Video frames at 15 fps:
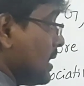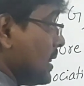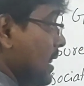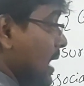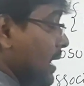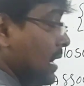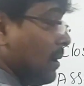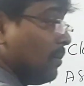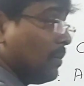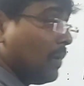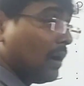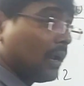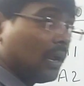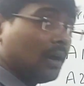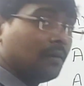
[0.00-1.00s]
the
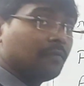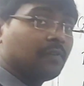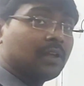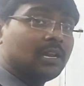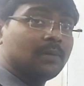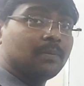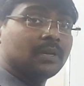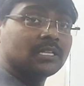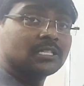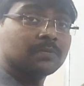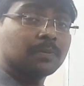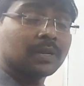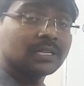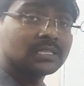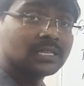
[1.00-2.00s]
number of elements
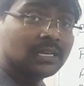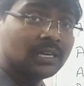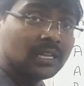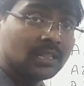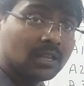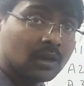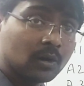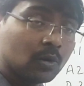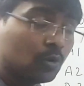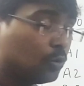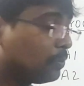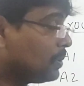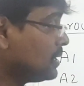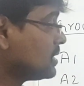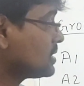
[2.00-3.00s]
present in the
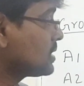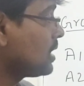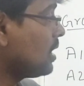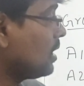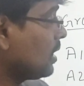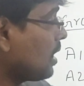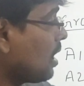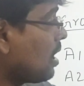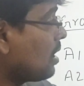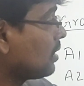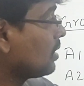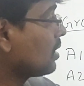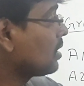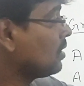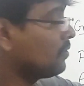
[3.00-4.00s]
group is called
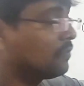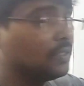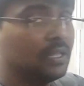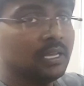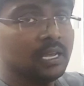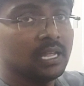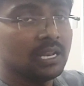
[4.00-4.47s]
order of the